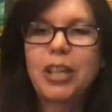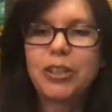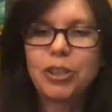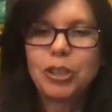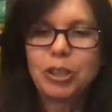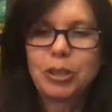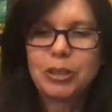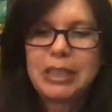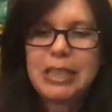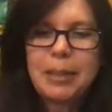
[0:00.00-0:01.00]
her
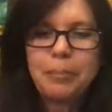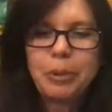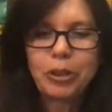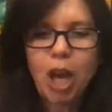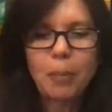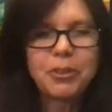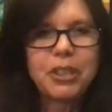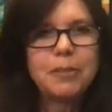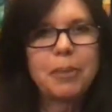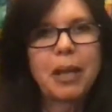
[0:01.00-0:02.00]
book
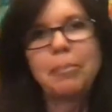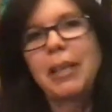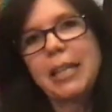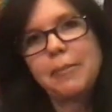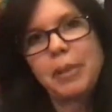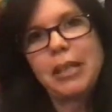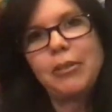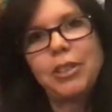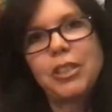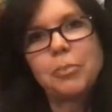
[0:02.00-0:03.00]
optioned by plan b
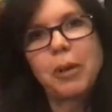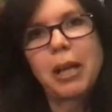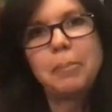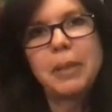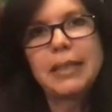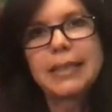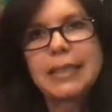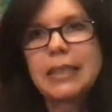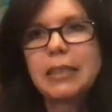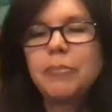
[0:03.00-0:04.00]
which is brad
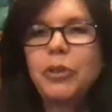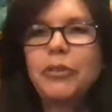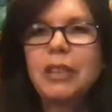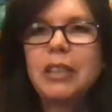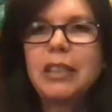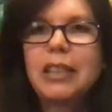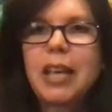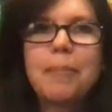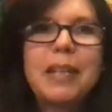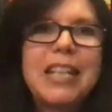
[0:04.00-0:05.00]
pitt's movie
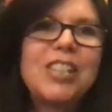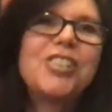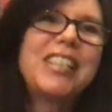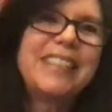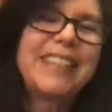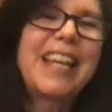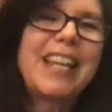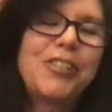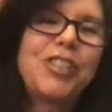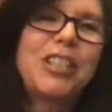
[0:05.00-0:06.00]
company and she's
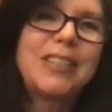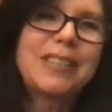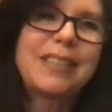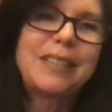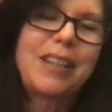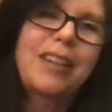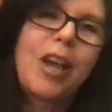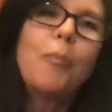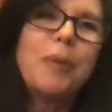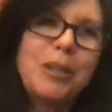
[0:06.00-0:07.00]
and she's
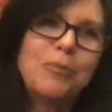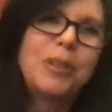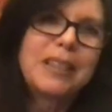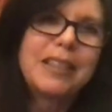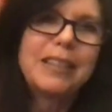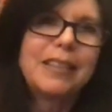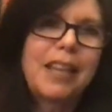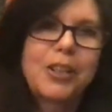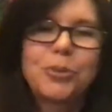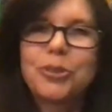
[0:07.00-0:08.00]
helping with the
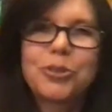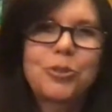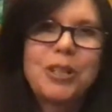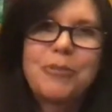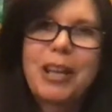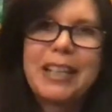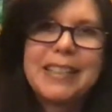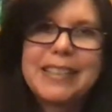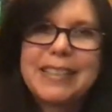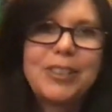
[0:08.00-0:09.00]
actual
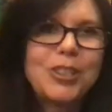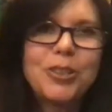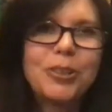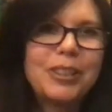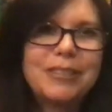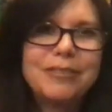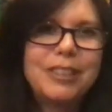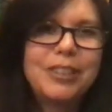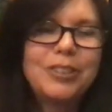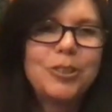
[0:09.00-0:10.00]
screenwriting so you can do it
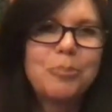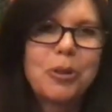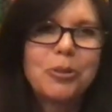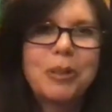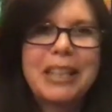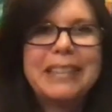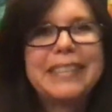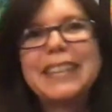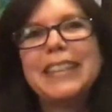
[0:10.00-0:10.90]
you can do it both ways